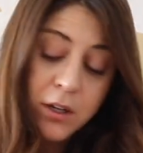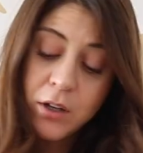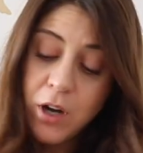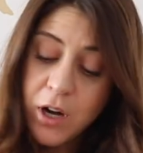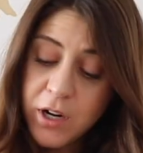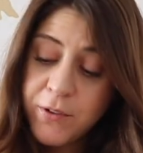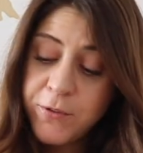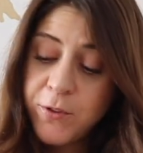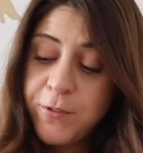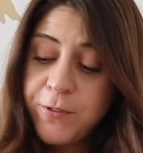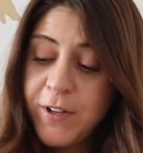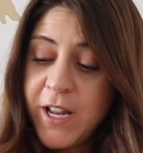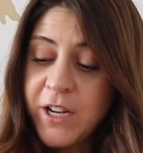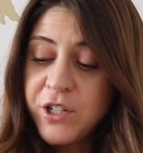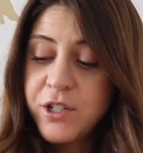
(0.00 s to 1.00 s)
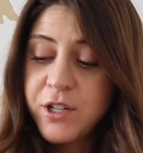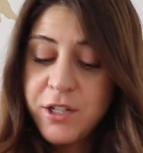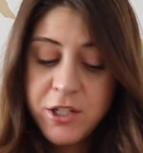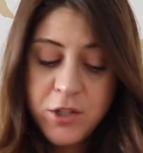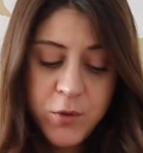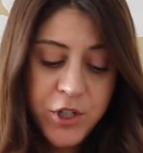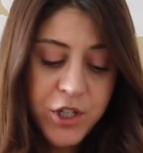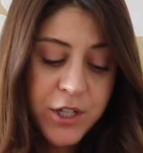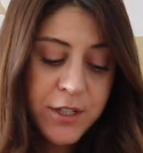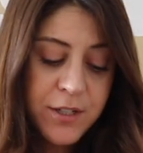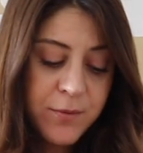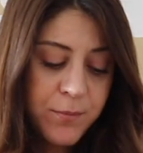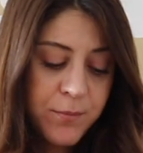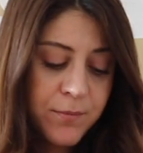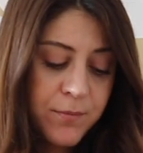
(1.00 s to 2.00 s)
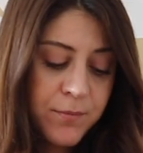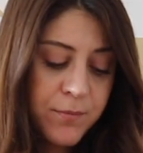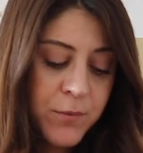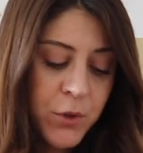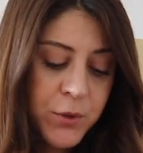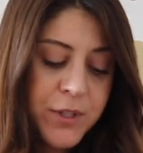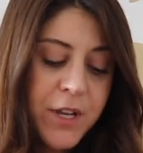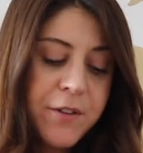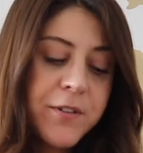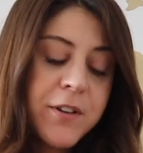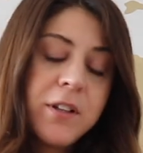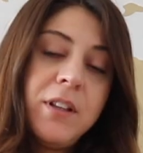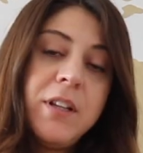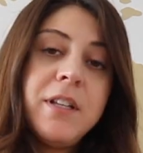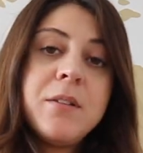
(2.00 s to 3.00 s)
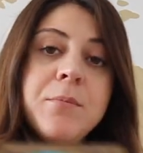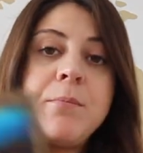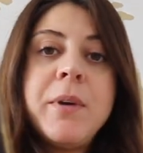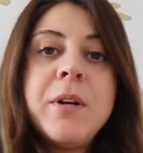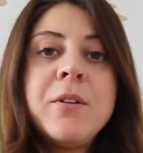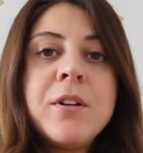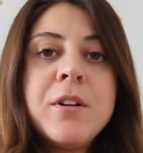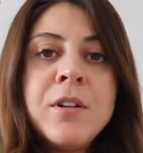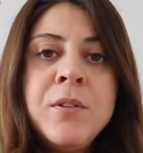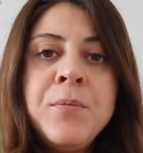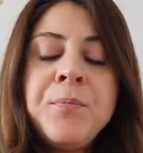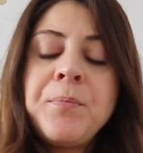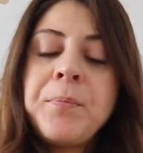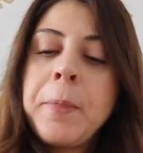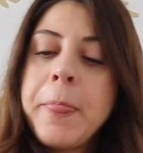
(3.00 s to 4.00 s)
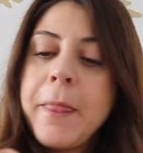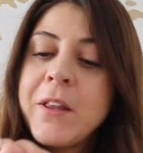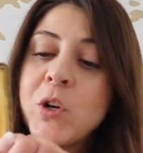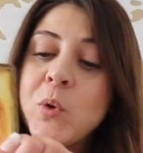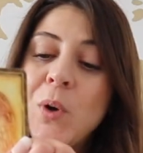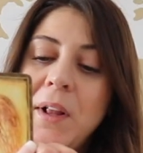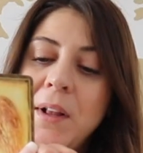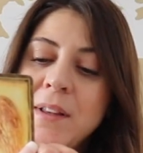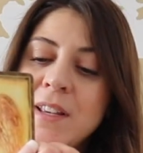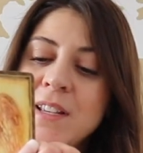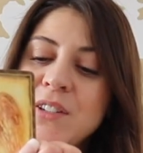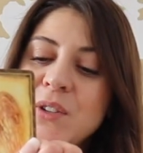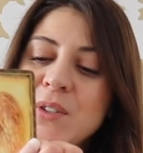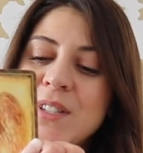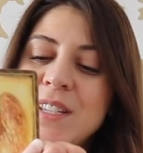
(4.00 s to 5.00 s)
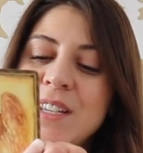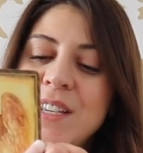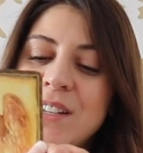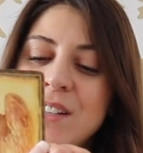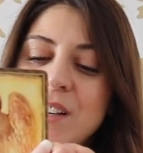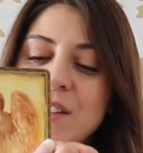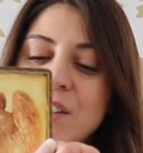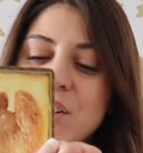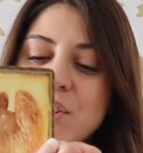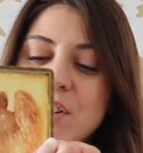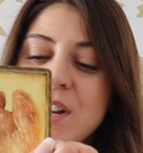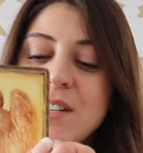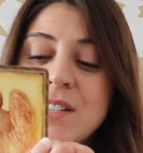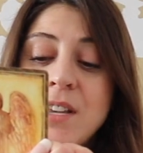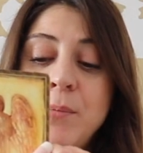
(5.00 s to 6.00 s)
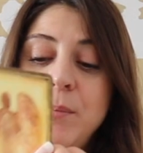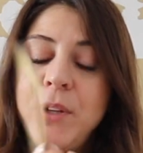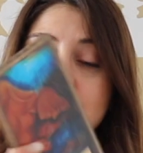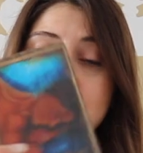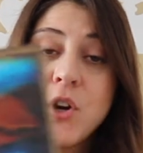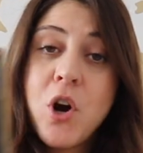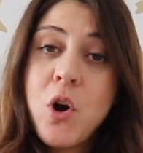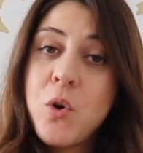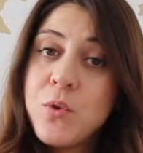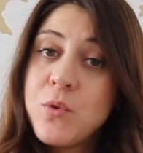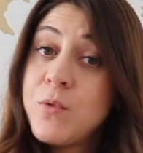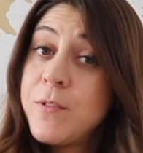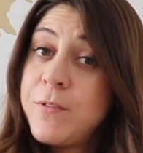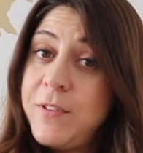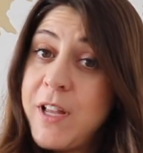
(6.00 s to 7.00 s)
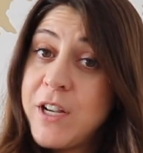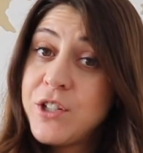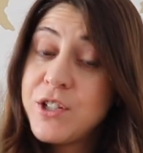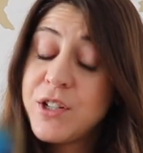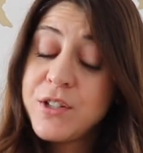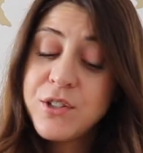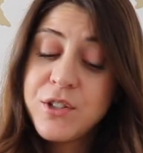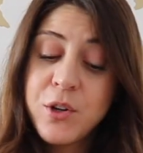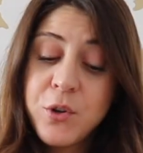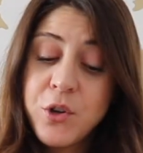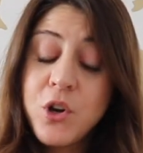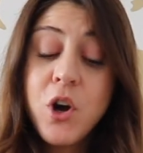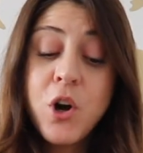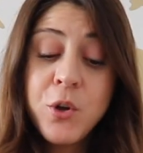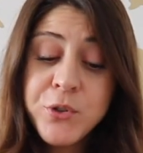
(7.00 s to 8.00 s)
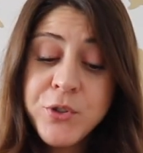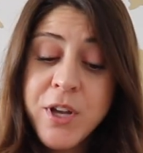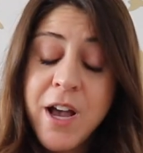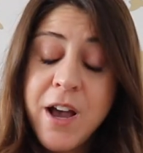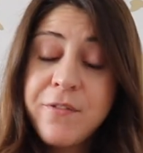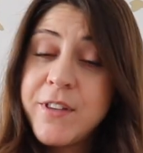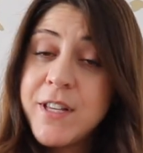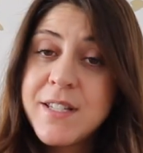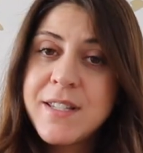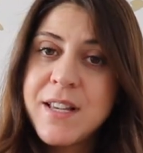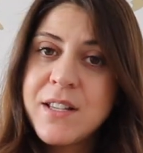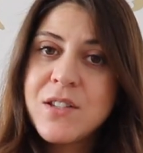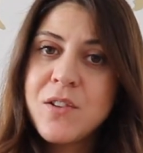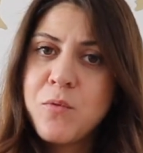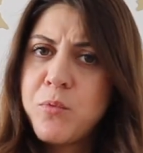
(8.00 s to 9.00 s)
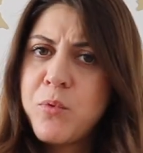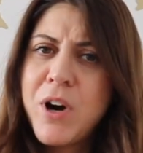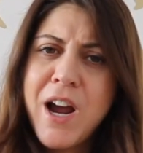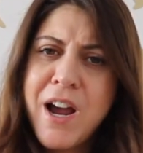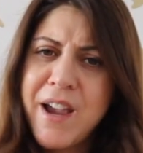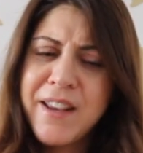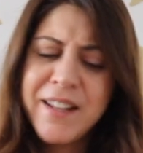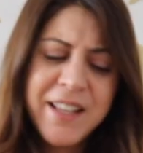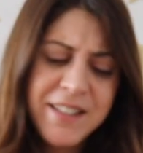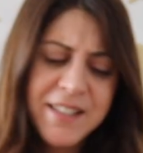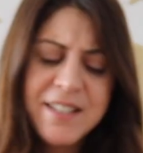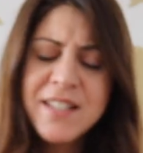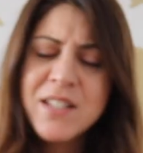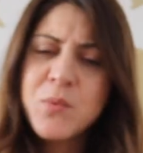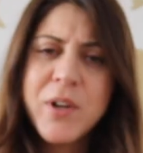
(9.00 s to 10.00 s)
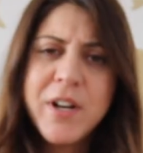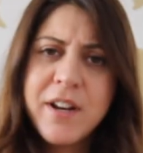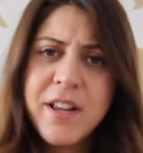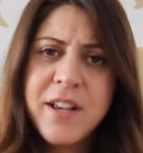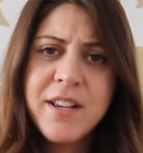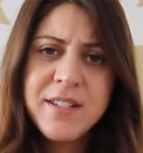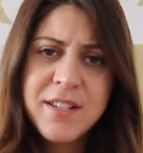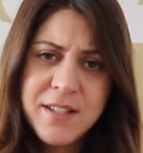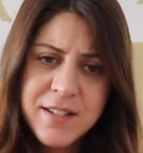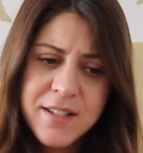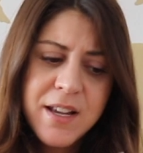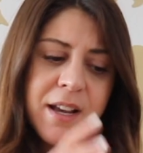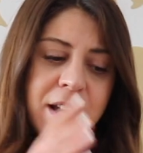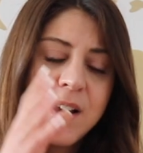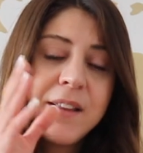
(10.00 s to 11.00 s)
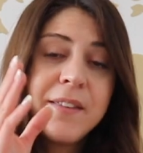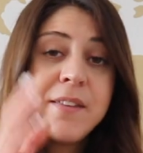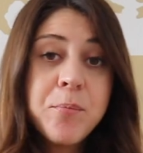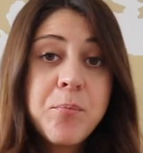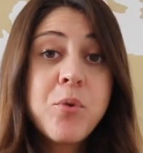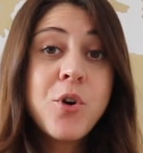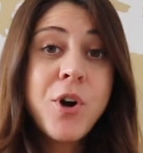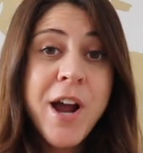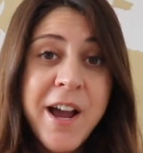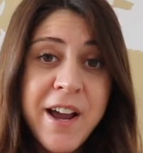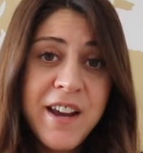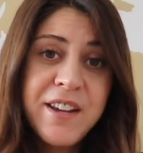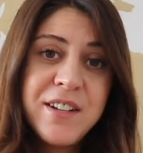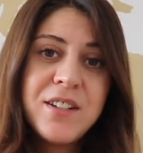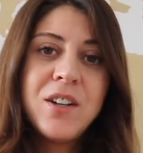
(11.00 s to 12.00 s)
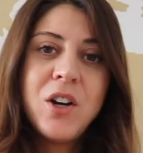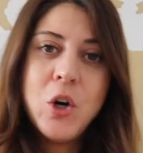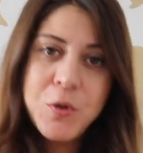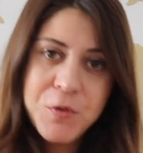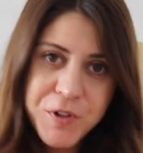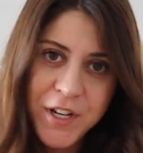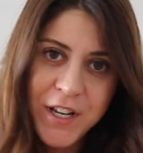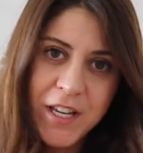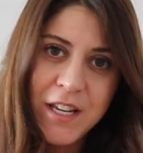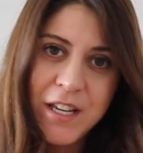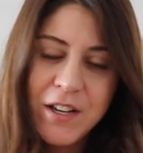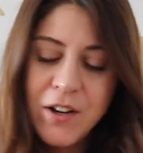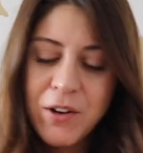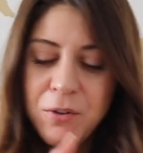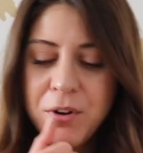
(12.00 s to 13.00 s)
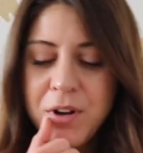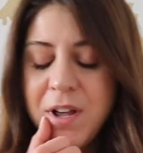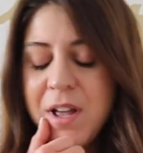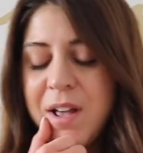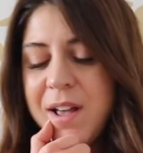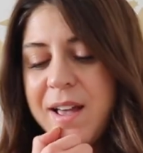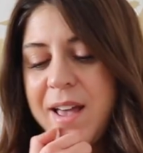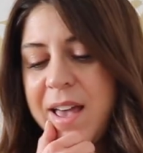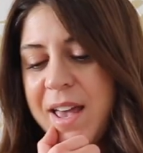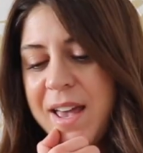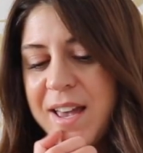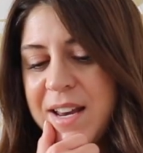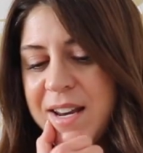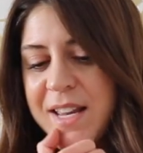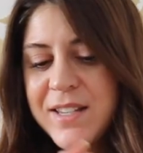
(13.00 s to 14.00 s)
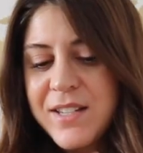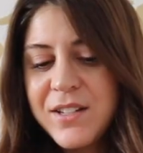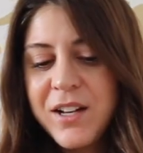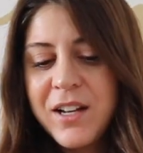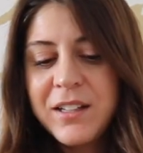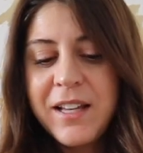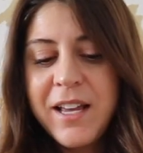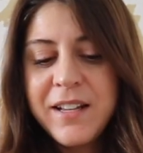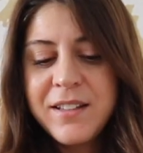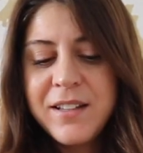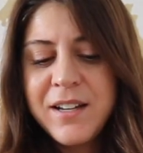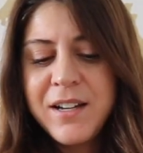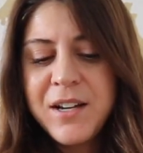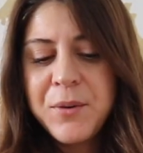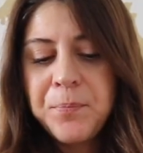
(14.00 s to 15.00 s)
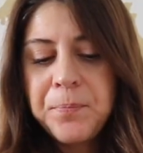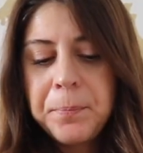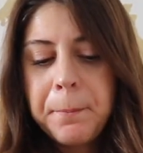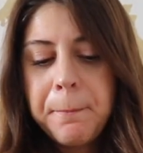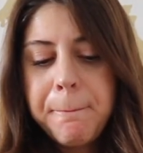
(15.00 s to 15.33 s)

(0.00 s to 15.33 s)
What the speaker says: God of Reflections, which is most definitely the mirror. The qualities you see in others are simply your own reflection. So you also have this sense of pride. Like, this is what it is. It's the pride over the ego. And it's not like the,